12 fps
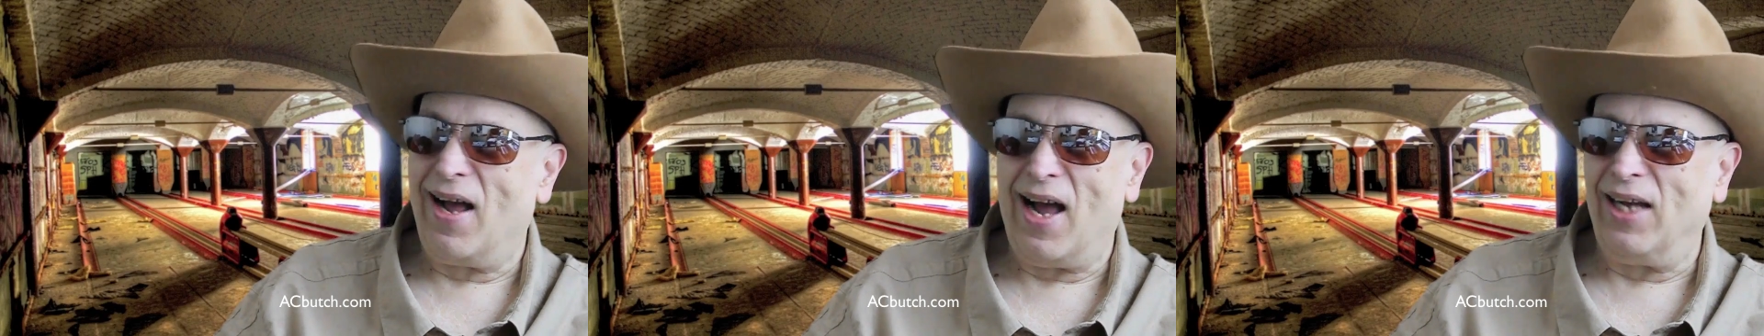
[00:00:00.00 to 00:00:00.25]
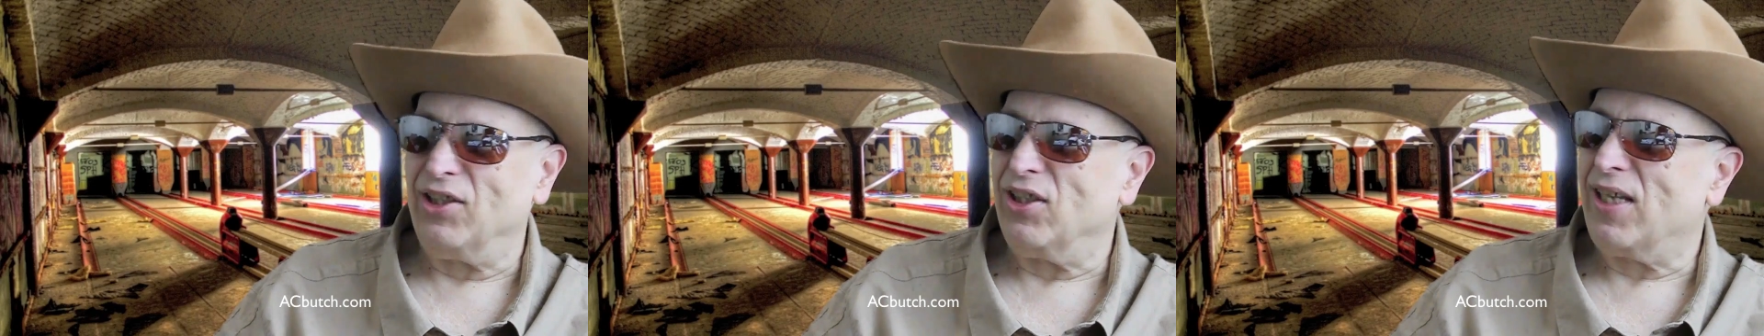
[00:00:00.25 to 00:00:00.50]

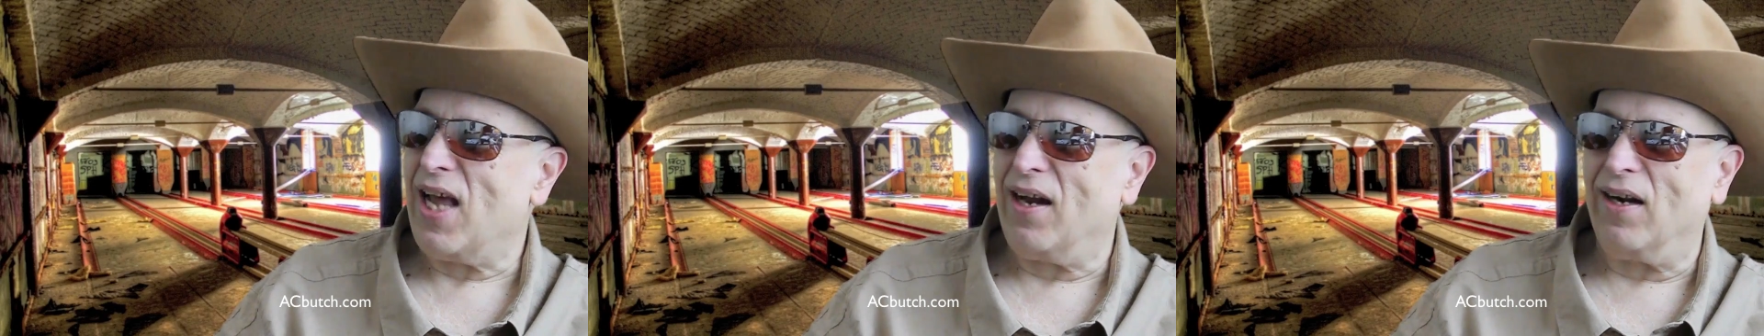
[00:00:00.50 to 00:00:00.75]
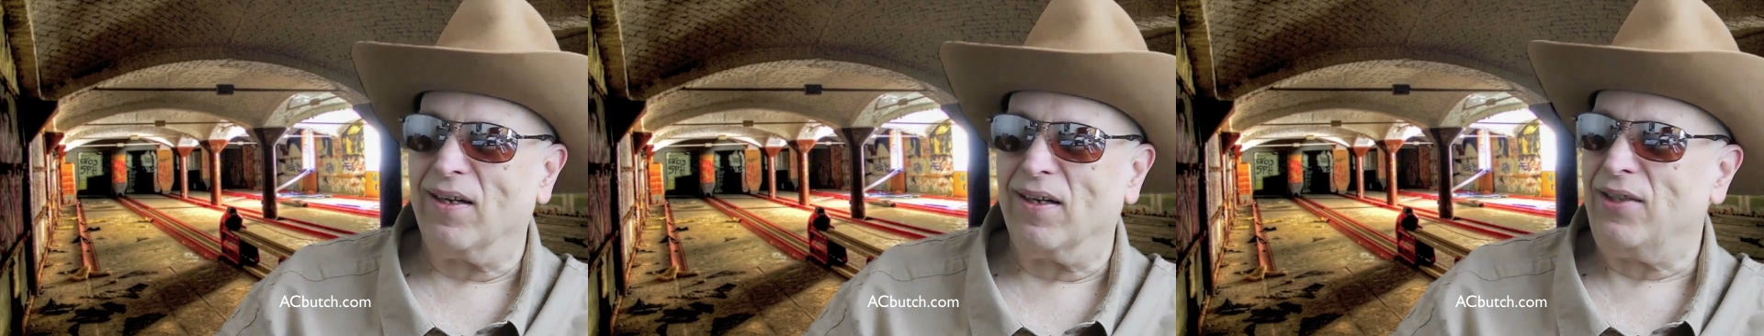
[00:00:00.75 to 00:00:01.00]
I just had
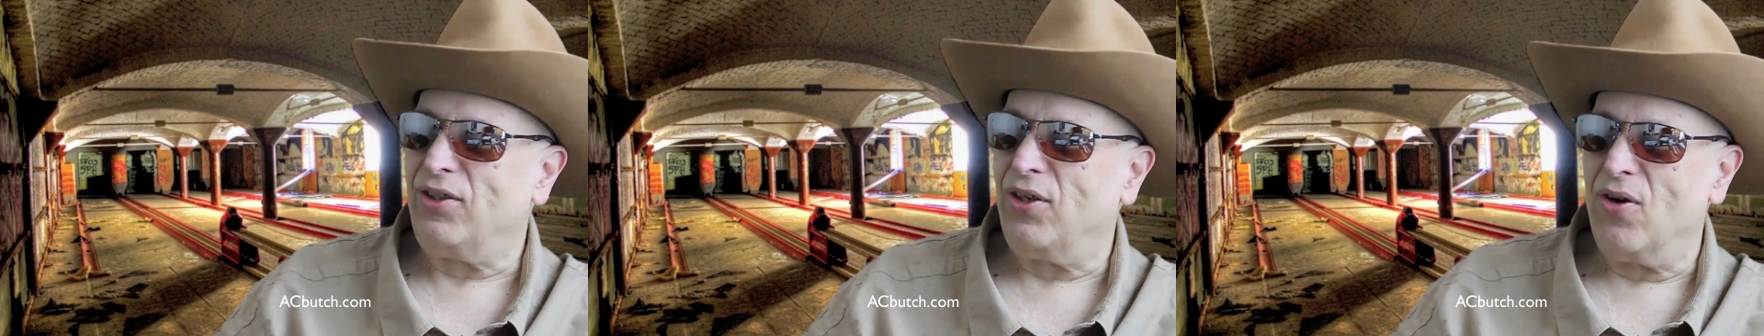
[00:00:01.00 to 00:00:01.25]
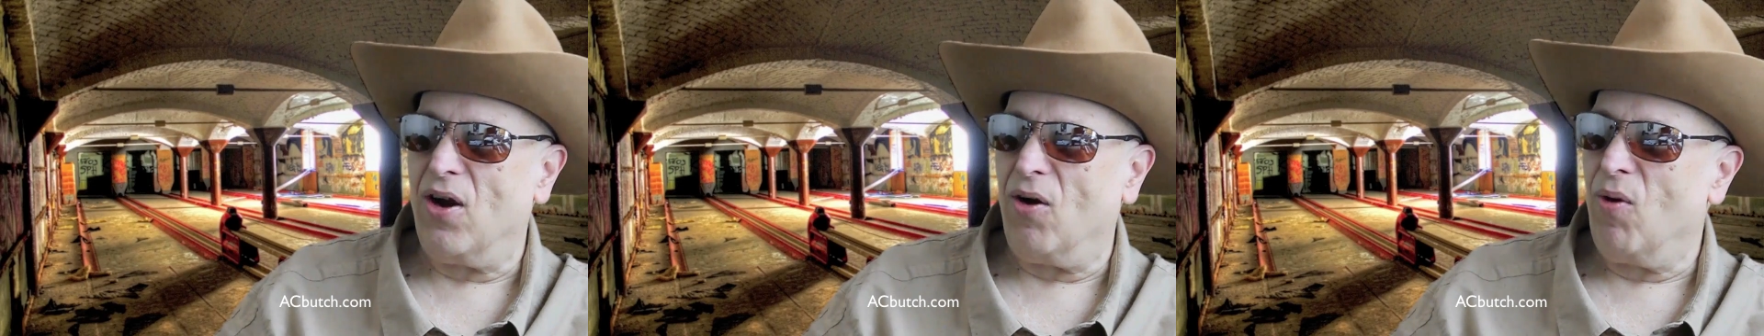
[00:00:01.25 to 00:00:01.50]
to let you
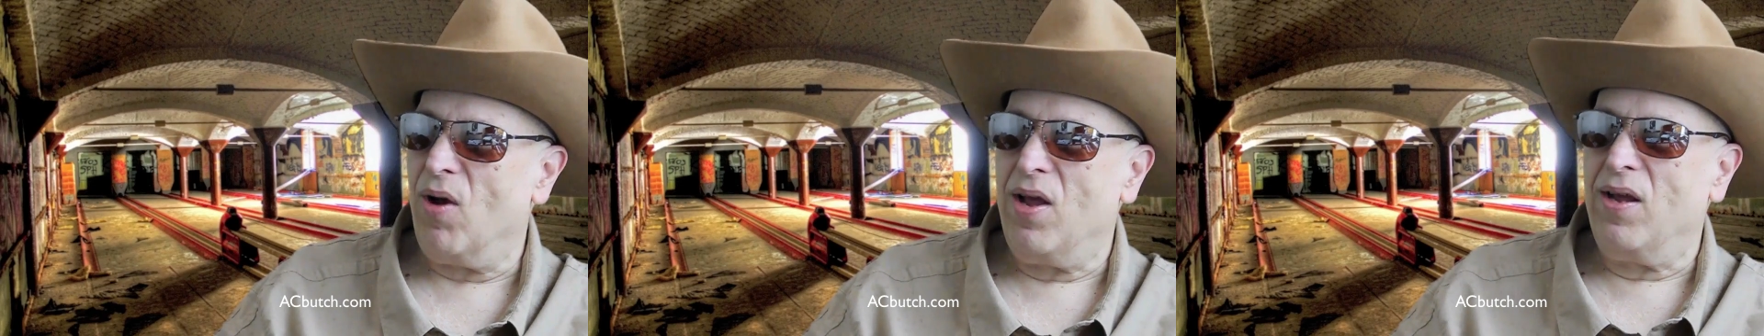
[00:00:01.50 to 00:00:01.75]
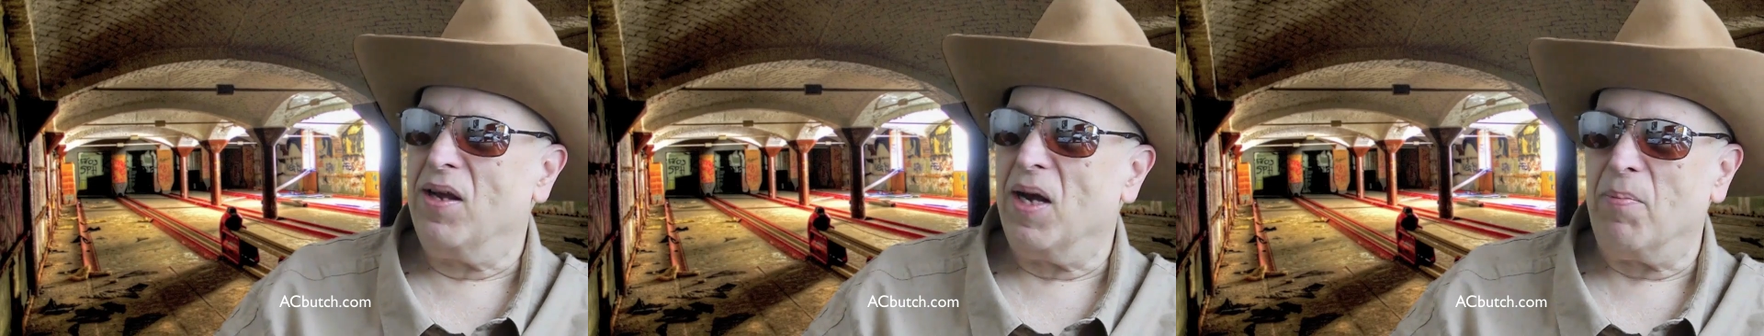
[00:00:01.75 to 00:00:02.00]
know
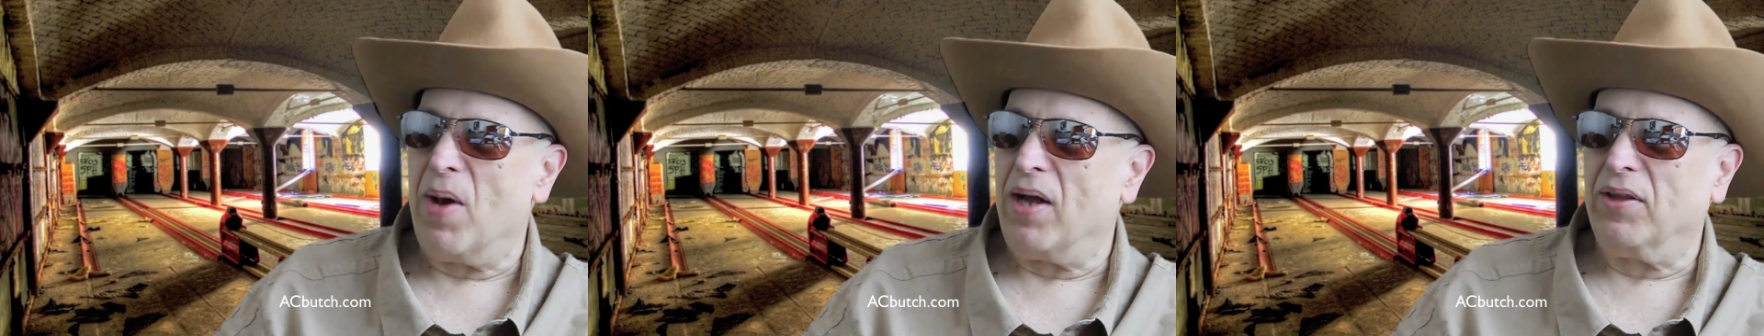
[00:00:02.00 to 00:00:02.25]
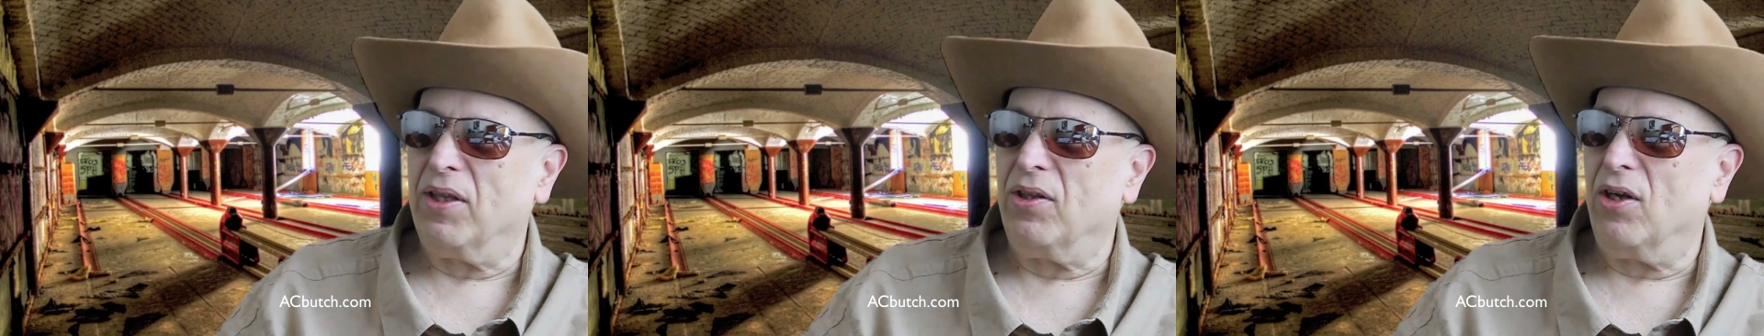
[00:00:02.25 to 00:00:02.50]

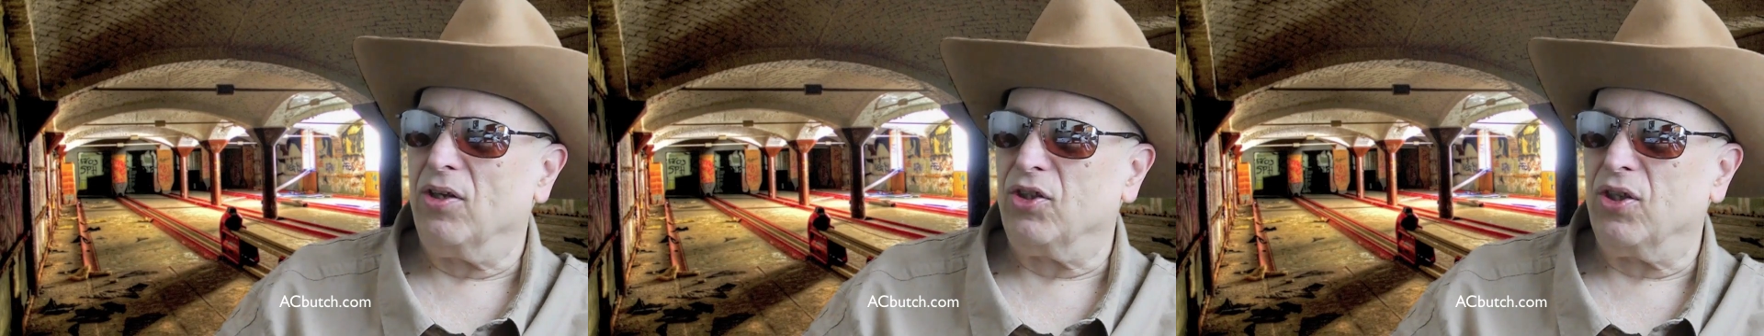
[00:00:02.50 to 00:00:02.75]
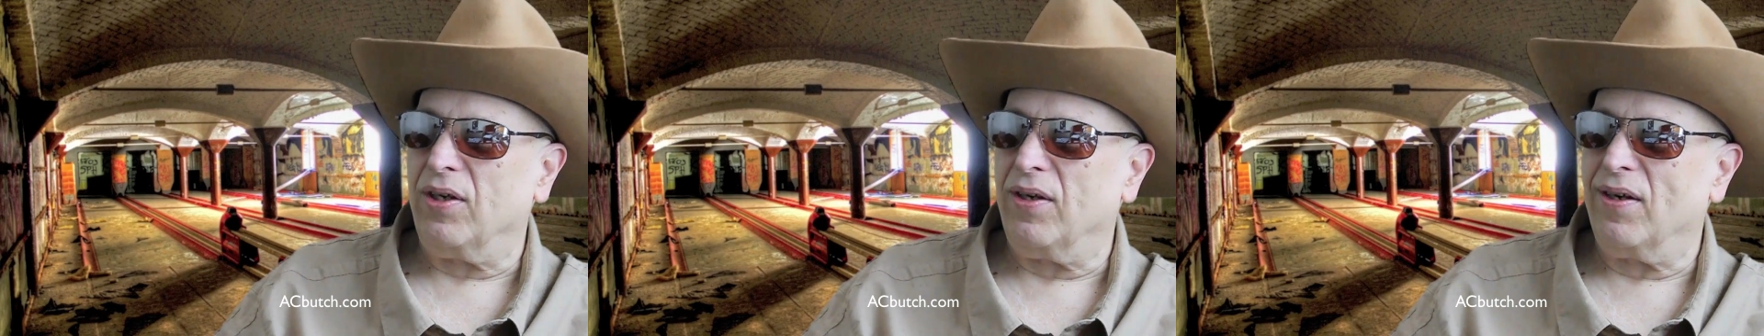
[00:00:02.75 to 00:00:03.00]
about The
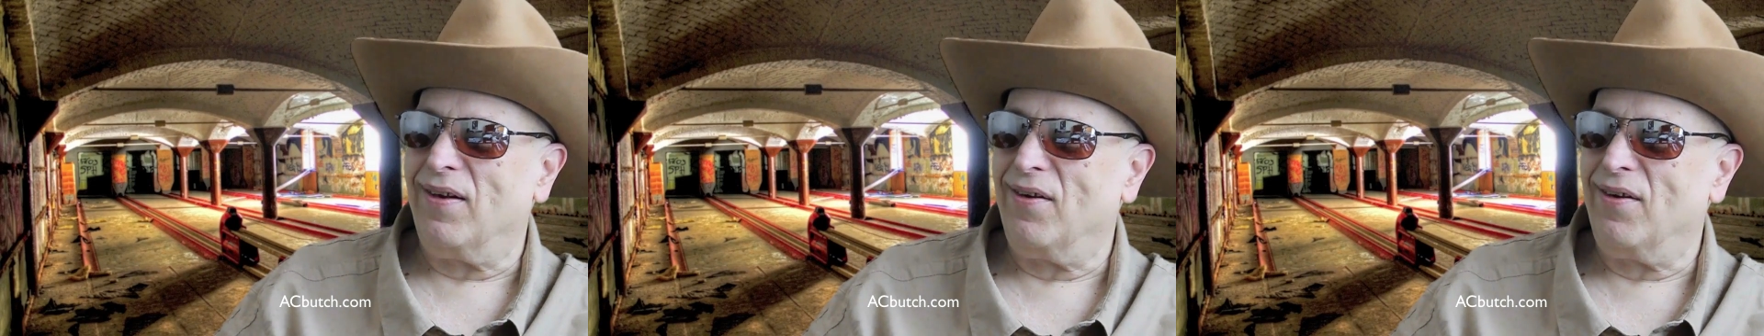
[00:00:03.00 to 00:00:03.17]
Dungeon.